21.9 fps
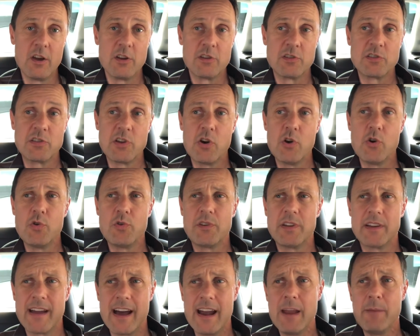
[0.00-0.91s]
So
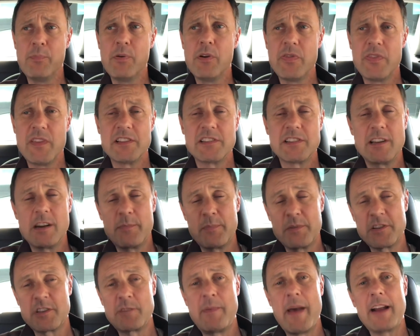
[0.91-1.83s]
to kind of put this into
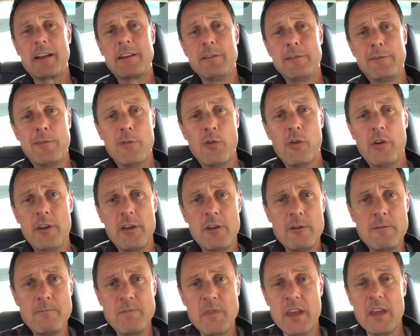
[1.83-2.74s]
perspective for
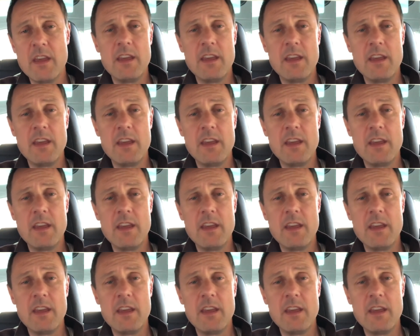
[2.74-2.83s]
you,